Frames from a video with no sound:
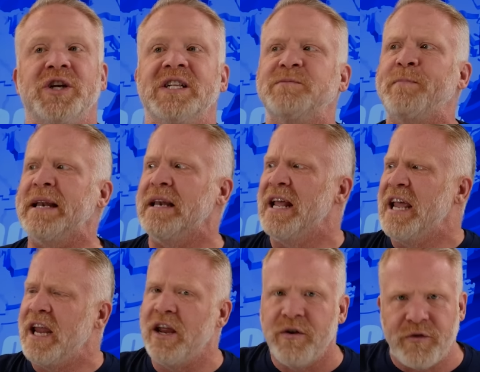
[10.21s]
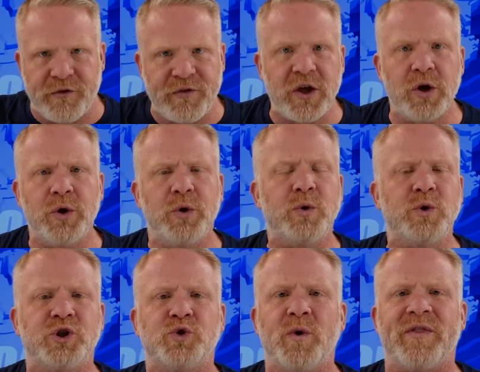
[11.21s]
It has been
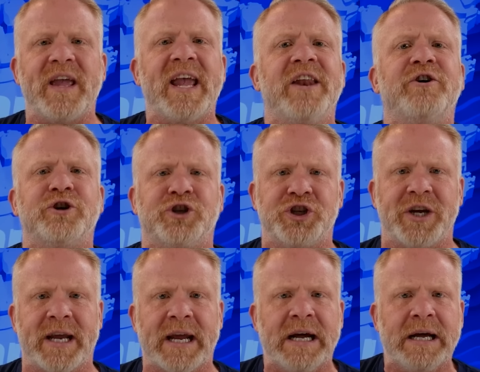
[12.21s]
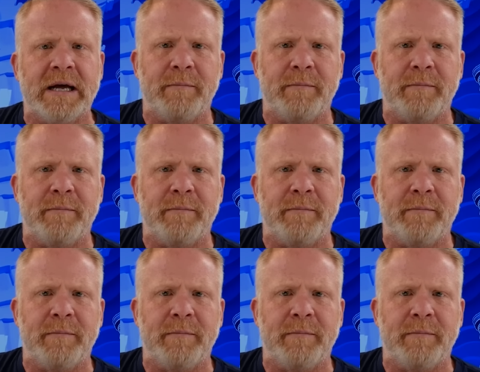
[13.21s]
infused with energy